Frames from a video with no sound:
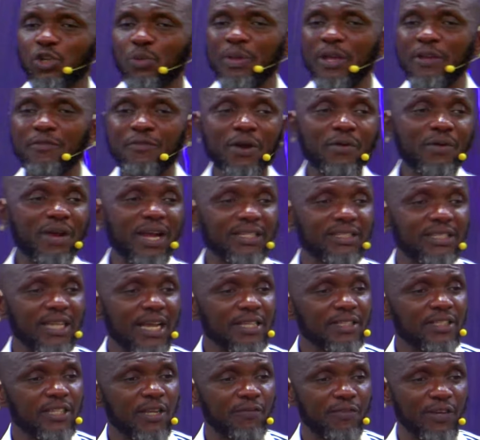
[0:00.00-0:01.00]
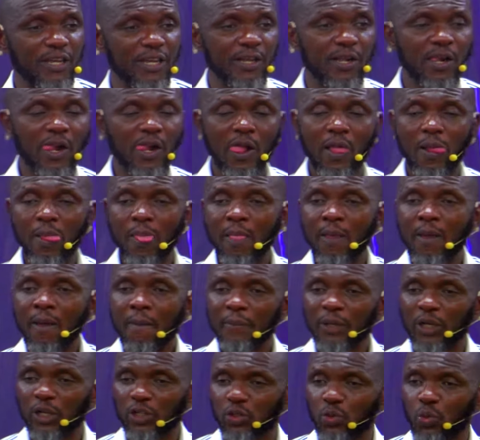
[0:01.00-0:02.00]
me very attentively
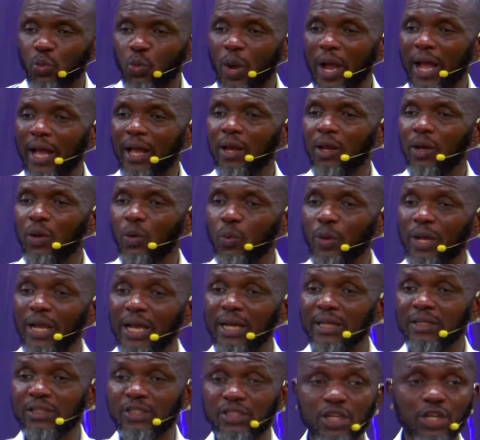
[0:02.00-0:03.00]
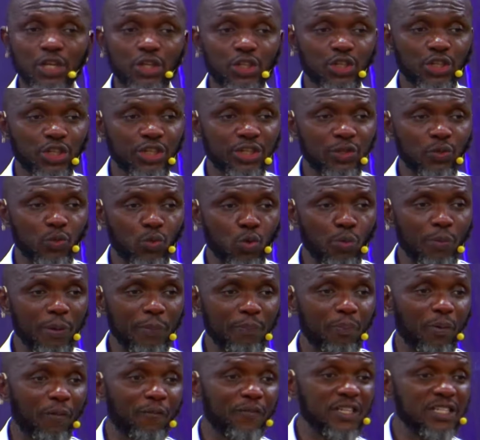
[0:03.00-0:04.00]
because while we are teaching, we'll be
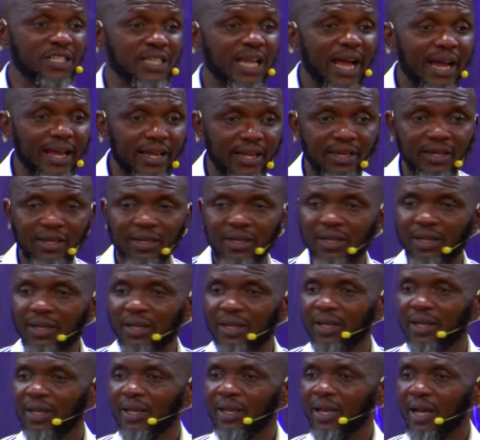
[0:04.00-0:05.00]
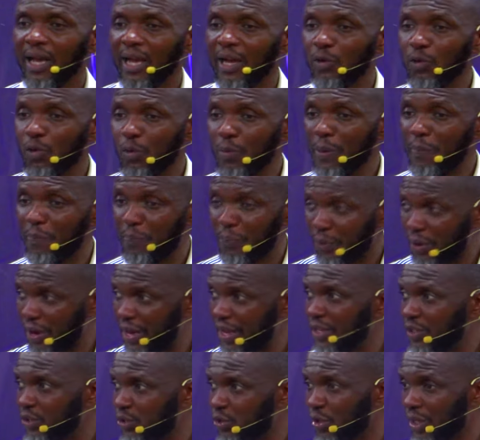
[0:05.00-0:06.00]
prophesying and we'll be
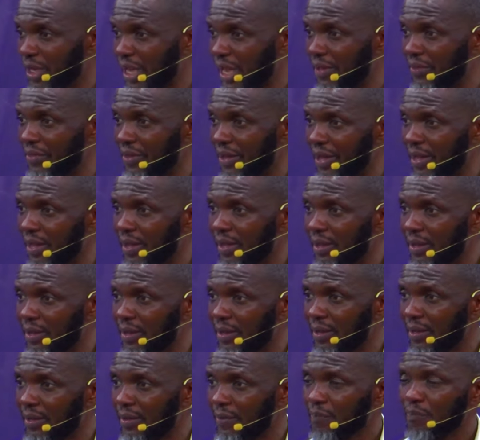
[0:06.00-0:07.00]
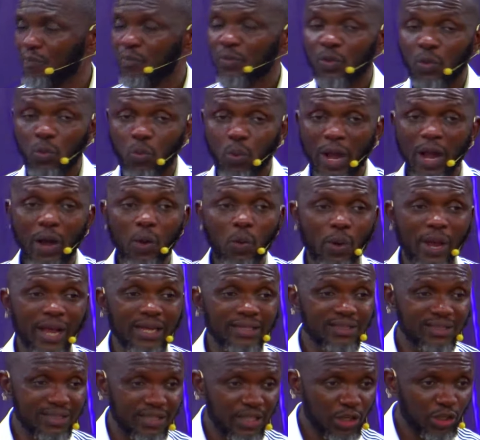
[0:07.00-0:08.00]
praying together while we are
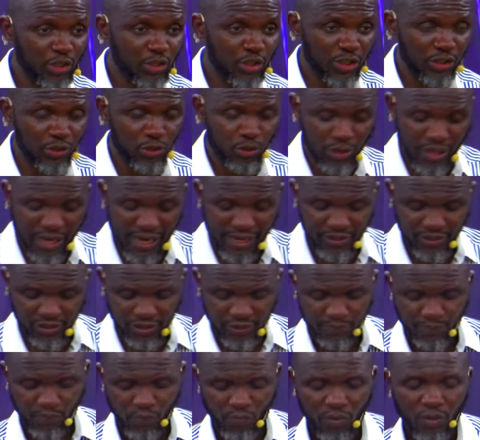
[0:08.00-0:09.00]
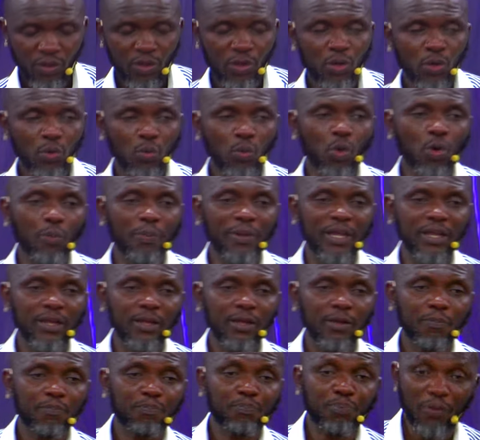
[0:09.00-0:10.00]
teaching tonight, we'll
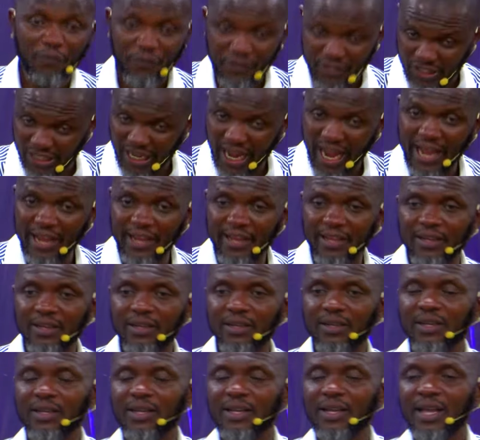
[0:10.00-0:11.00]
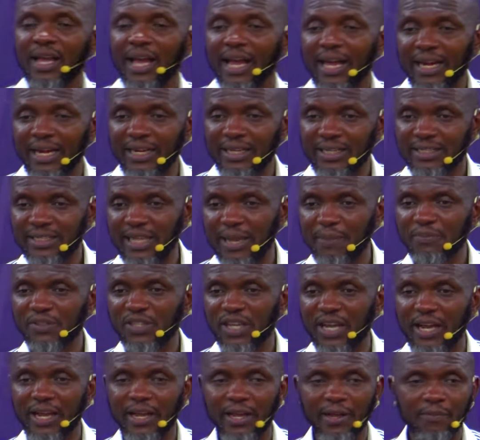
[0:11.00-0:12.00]
be prophesying, and at the same
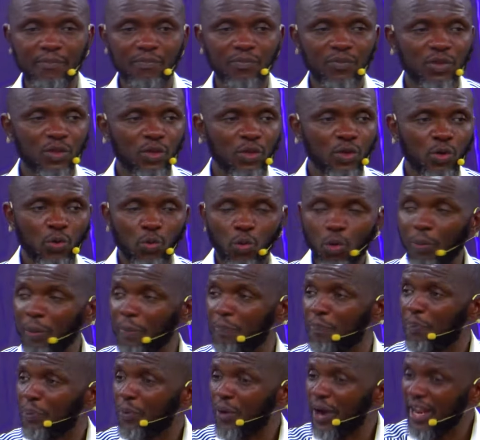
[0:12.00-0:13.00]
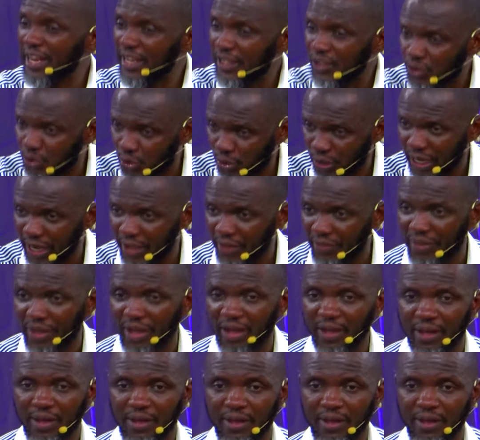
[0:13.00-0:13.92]
time, we'll be praying together.